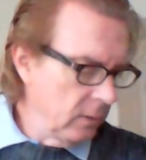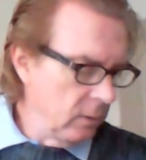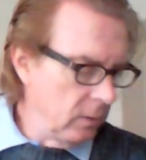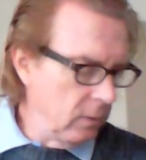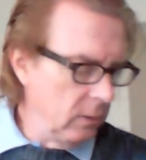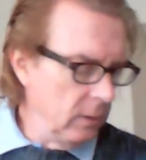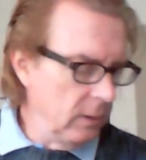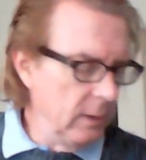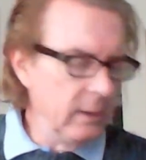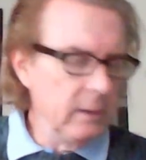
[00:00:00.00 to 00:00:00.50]

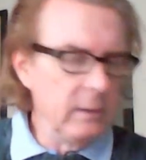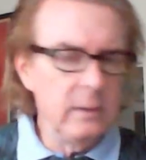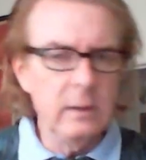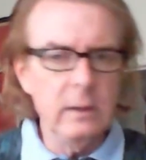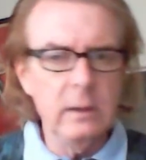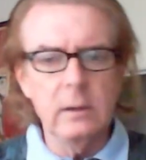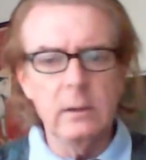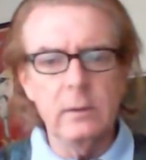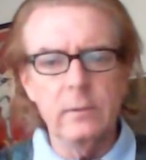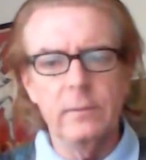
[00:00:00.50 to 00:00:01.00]
whole
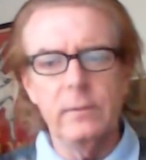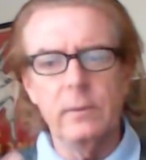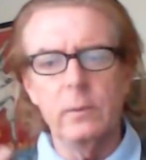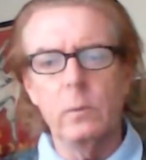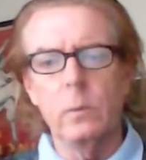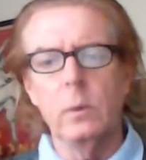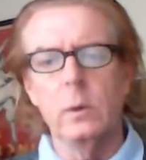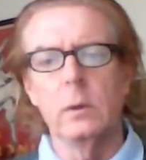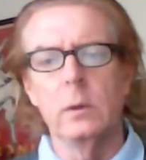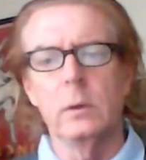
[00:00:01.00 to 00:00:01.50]
idea, if
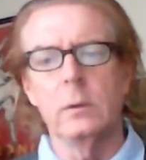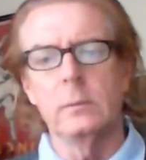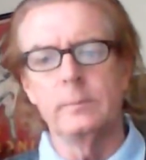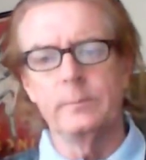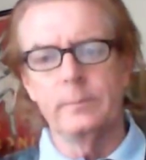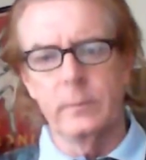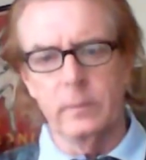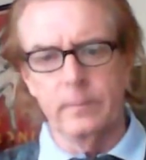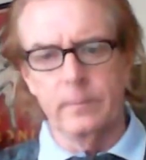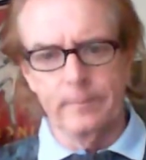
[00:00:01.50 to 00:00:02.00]
you will,